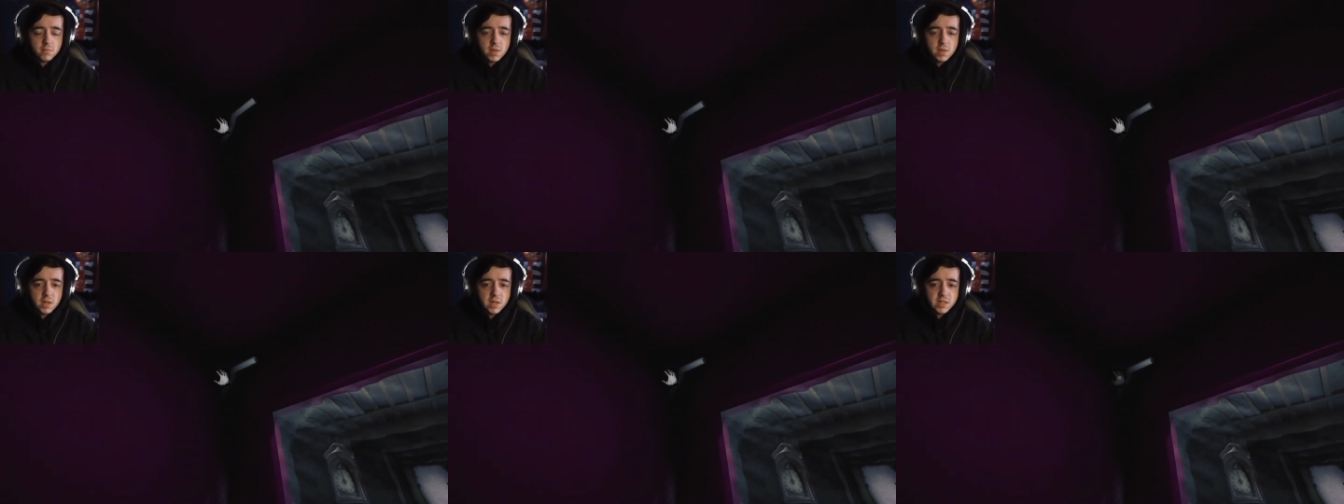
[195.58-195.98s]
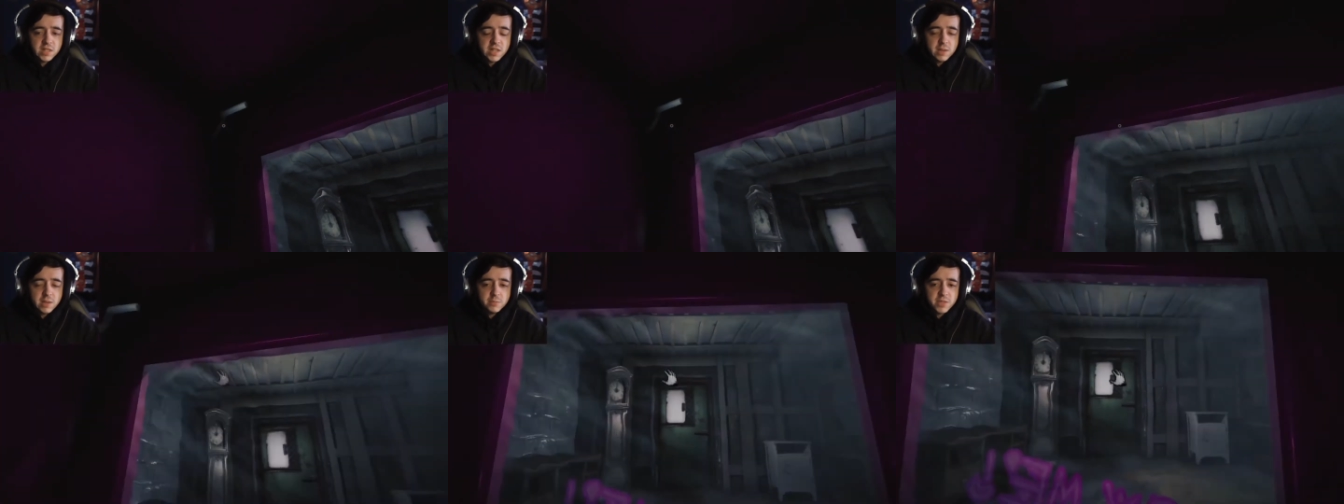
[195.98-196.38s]
It
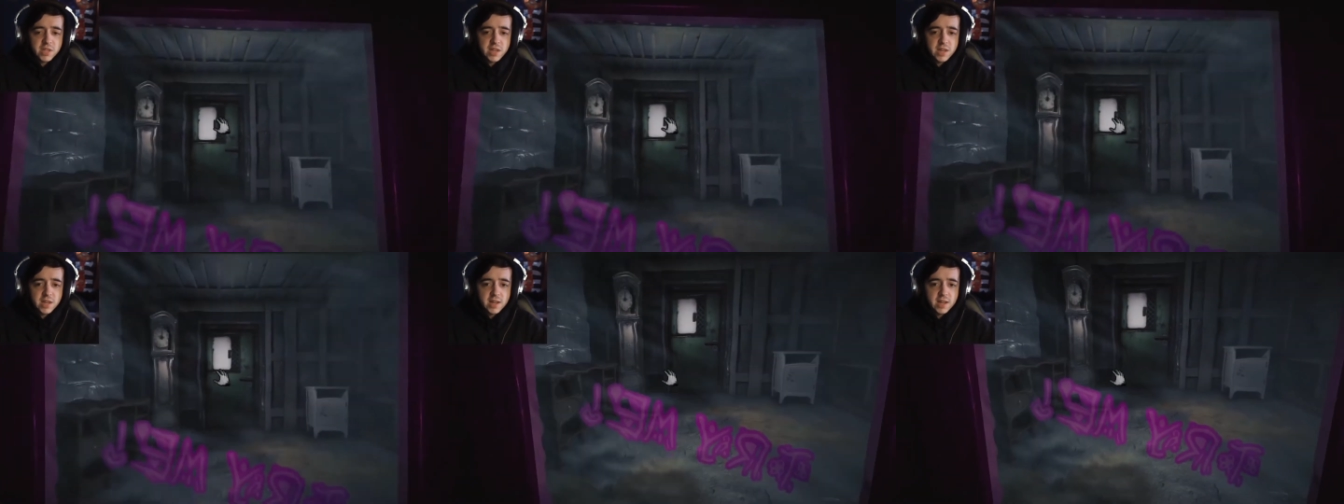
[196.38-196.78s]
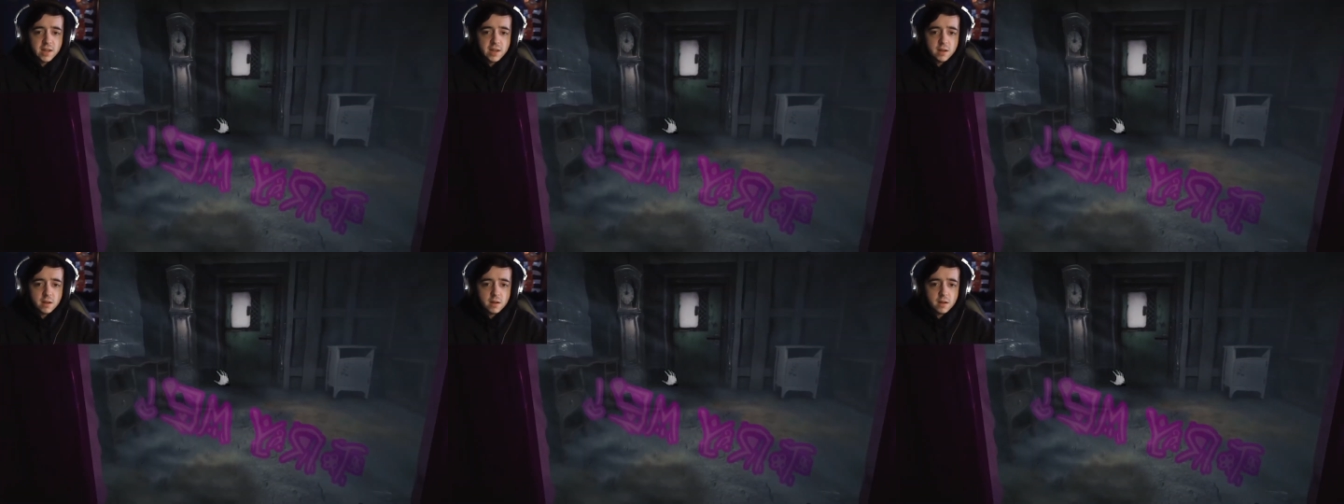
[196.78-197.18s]
seems he
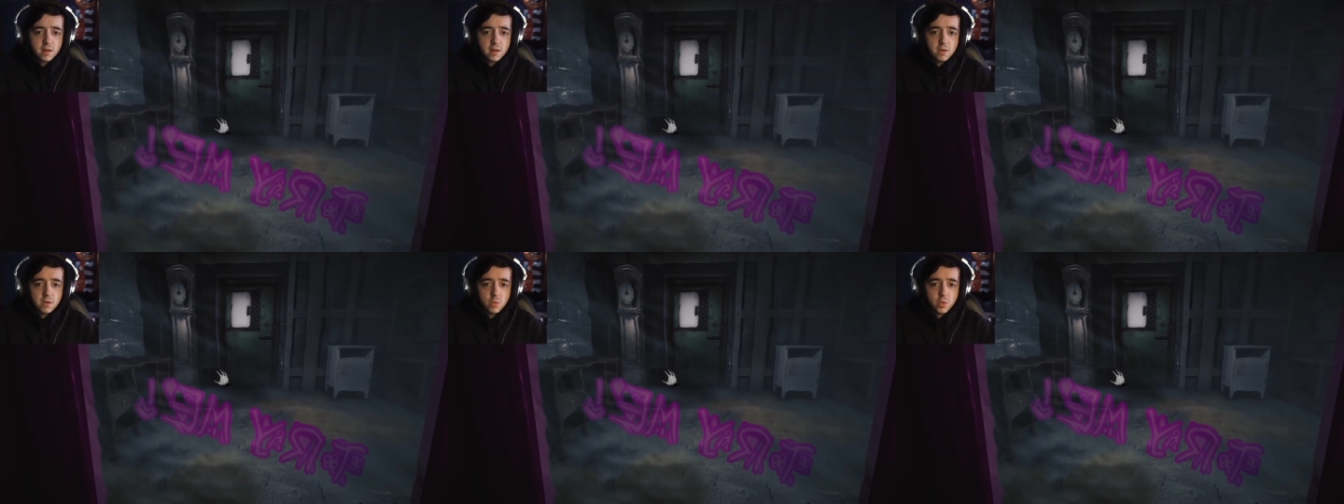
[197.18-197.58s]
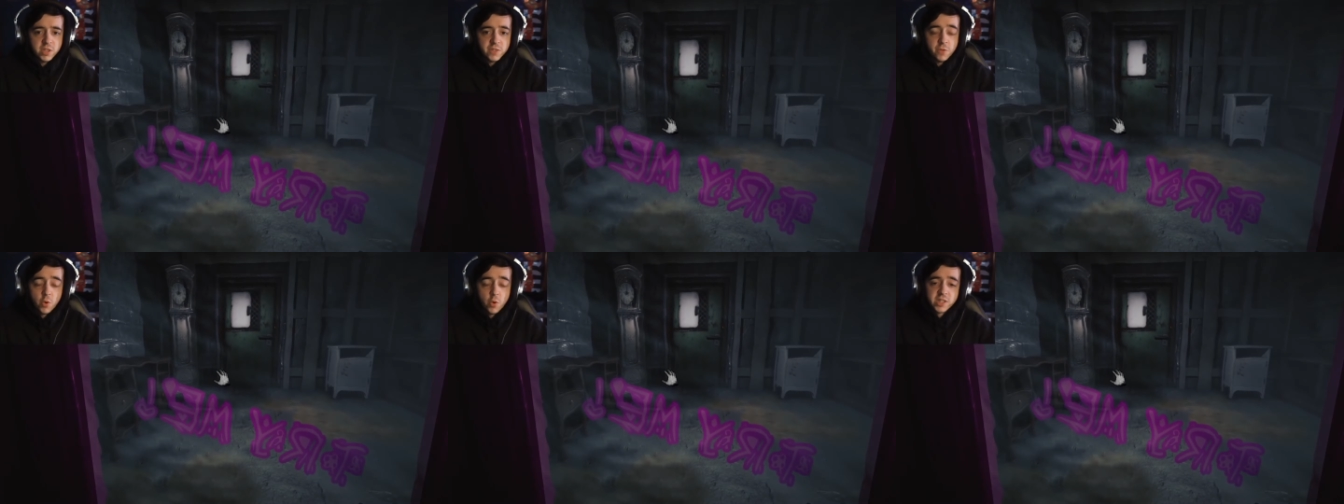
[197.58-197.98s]
was
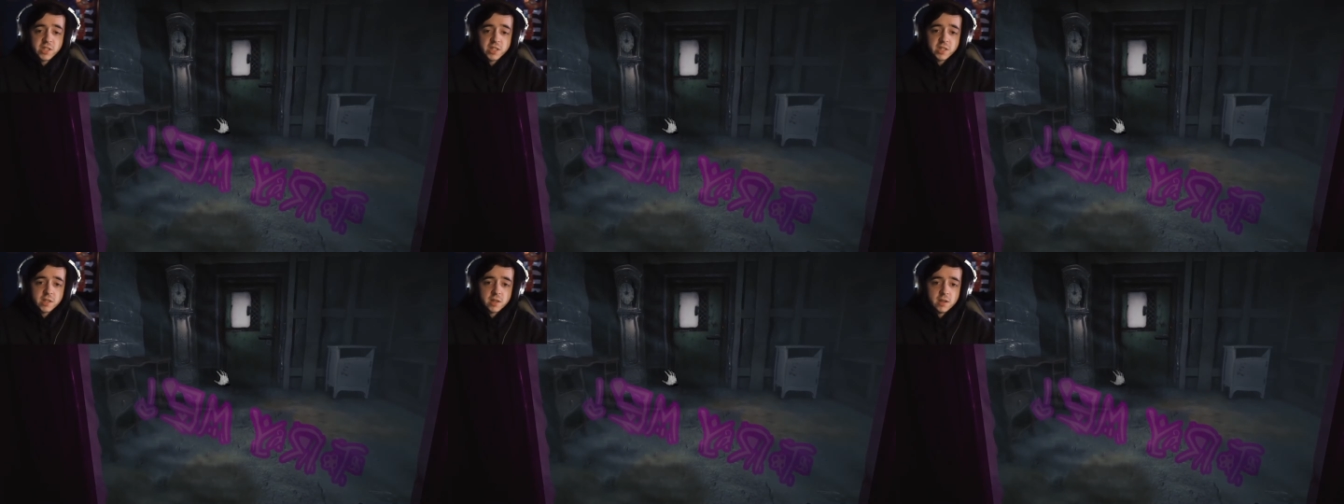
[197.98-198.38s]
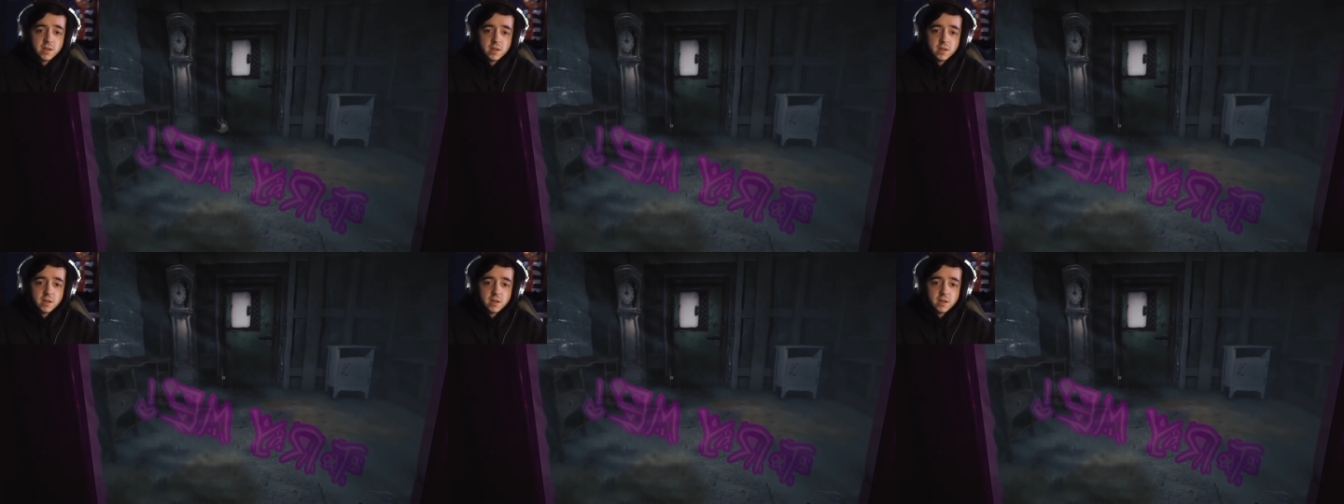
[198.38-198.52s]
voiced